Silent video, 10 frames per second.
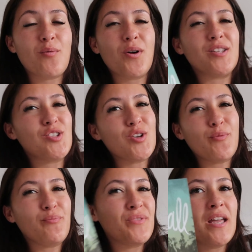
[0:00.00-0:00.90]
I was,
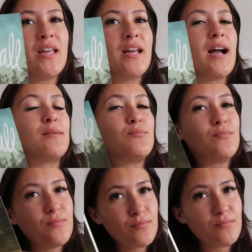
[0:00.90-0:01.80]
so I'm
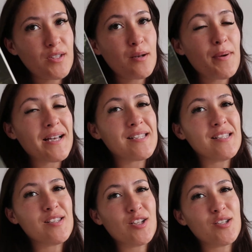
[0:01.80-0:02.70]
gonna pass
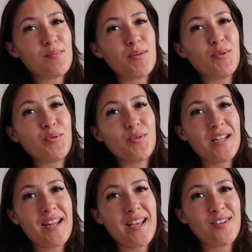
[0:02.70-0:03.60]
this on to people who
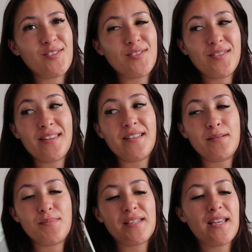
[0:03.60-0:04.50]
can handle
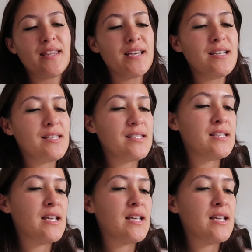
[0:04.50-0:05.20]
themes like this.